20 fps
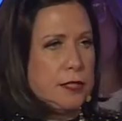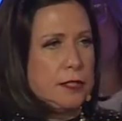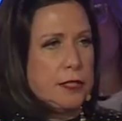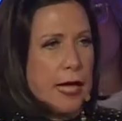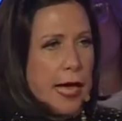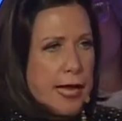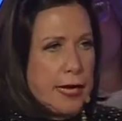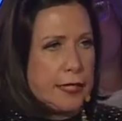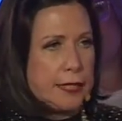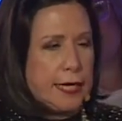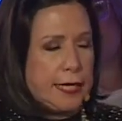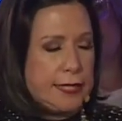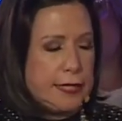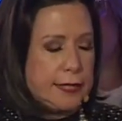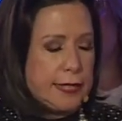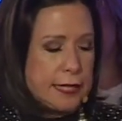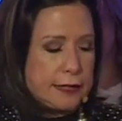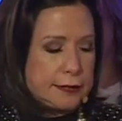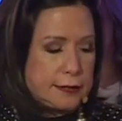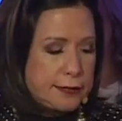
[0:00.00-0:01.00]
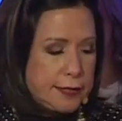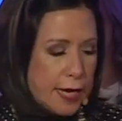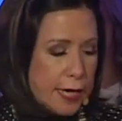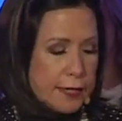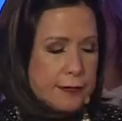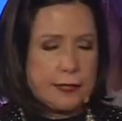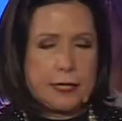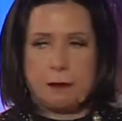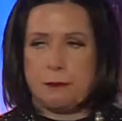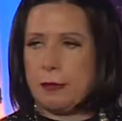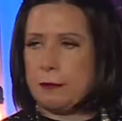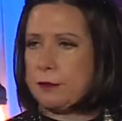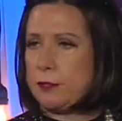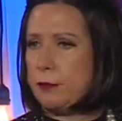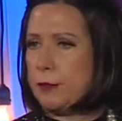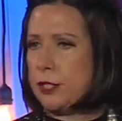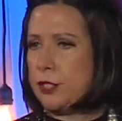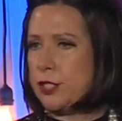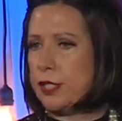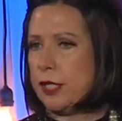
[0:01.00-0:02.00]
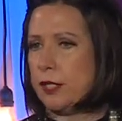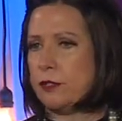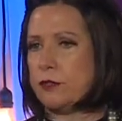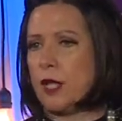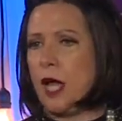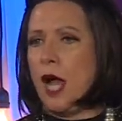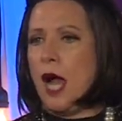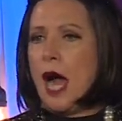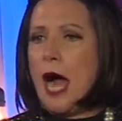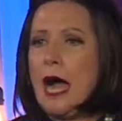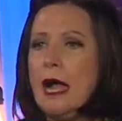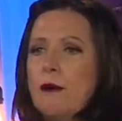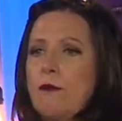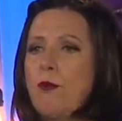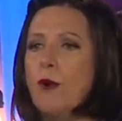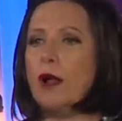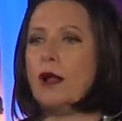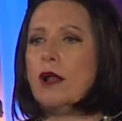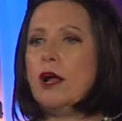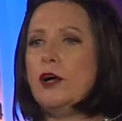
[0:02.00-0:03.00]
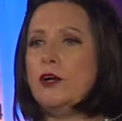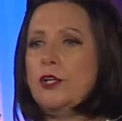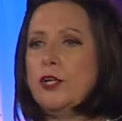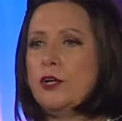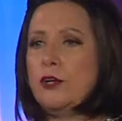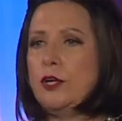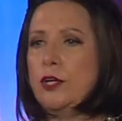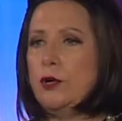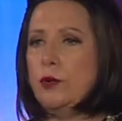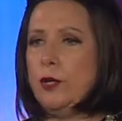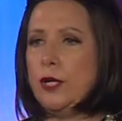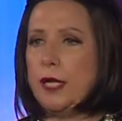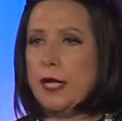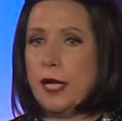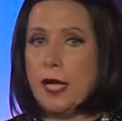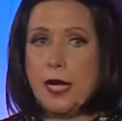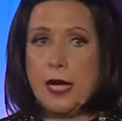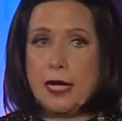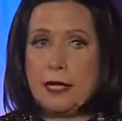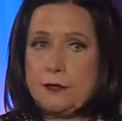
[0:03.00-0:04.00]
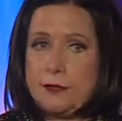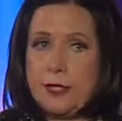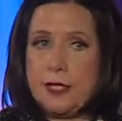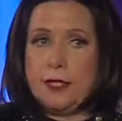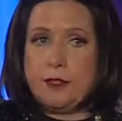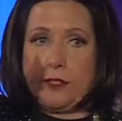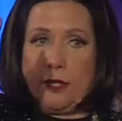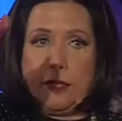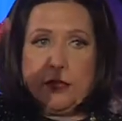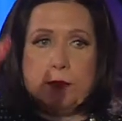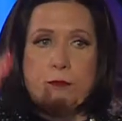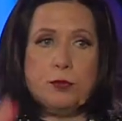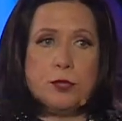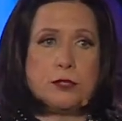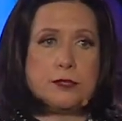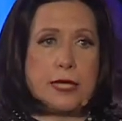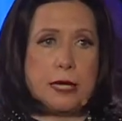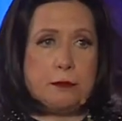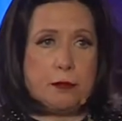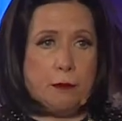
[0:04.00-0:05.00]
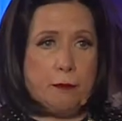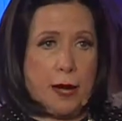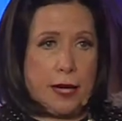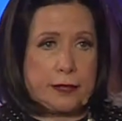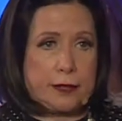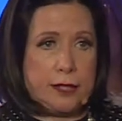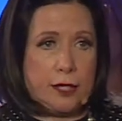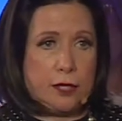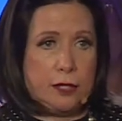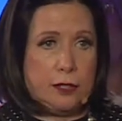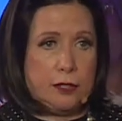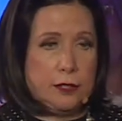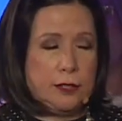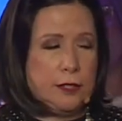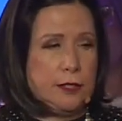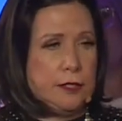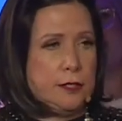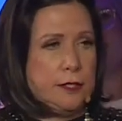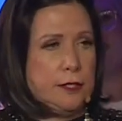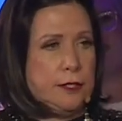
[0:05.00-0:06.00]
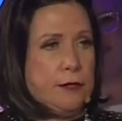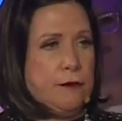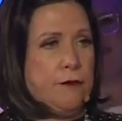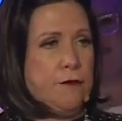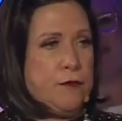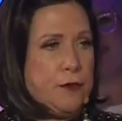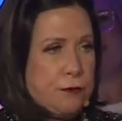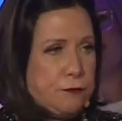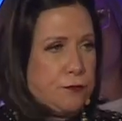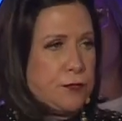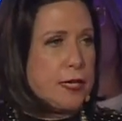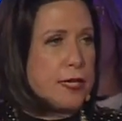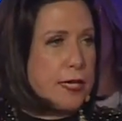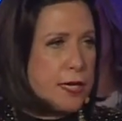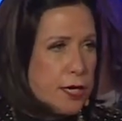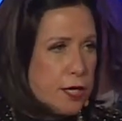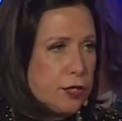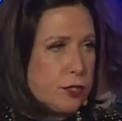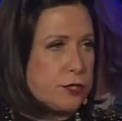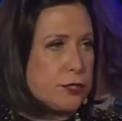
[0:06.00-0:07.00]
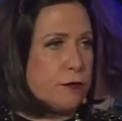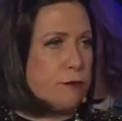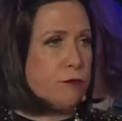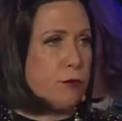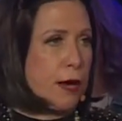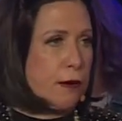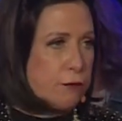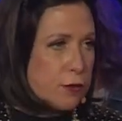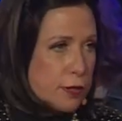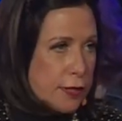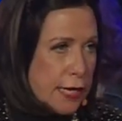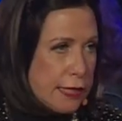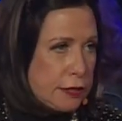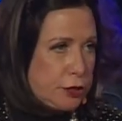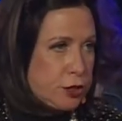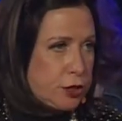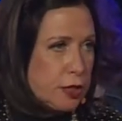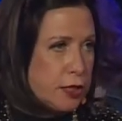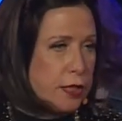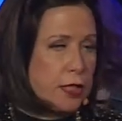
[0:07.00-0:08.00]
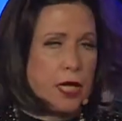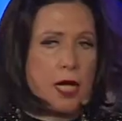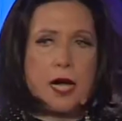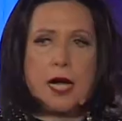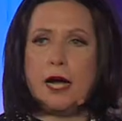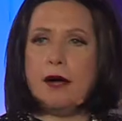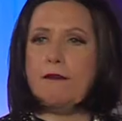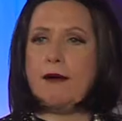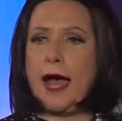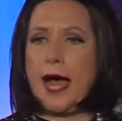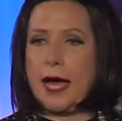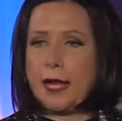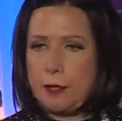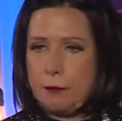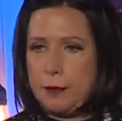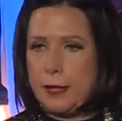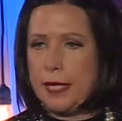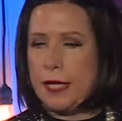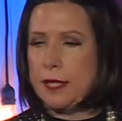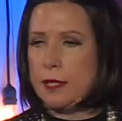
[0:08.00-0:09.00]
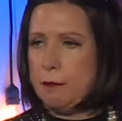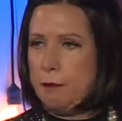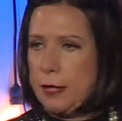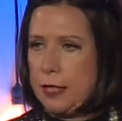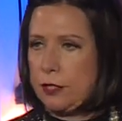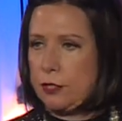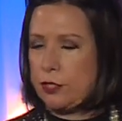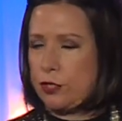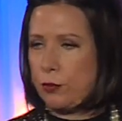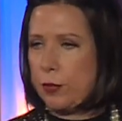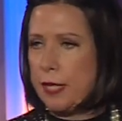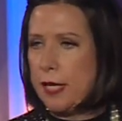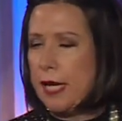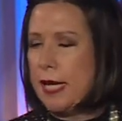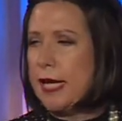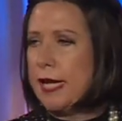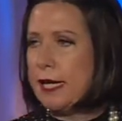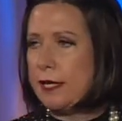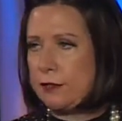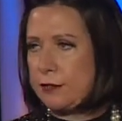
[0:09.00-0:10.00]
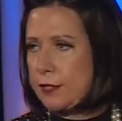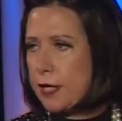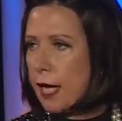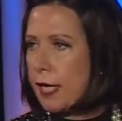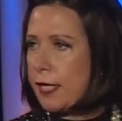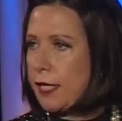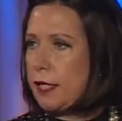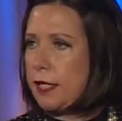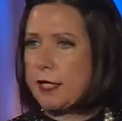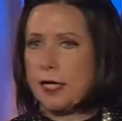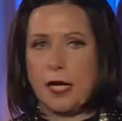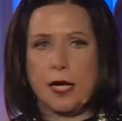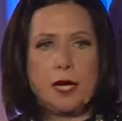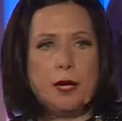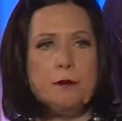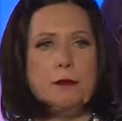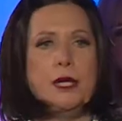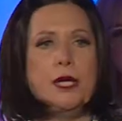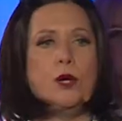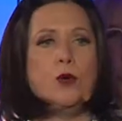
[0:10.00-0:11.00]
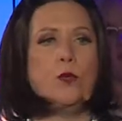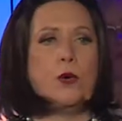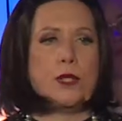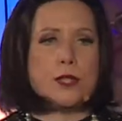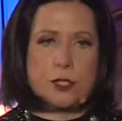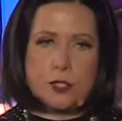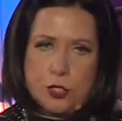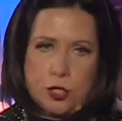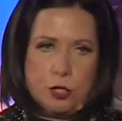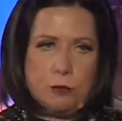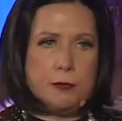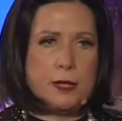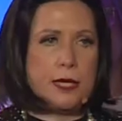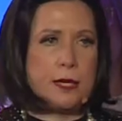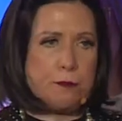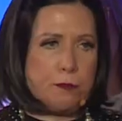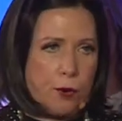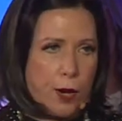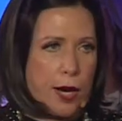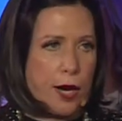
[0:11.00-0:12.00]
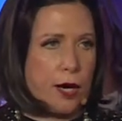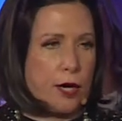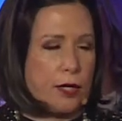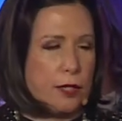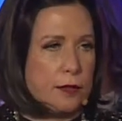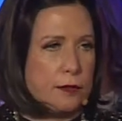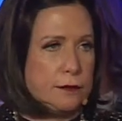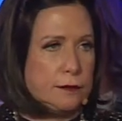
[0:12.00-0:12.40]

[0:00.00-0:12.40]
I had a lady last night come up to me and she goes, I want all your anointing. I said, it's on the book table back there. 50 years of revelation of how to be in the ministry is not going to come with a 2-minute prayer.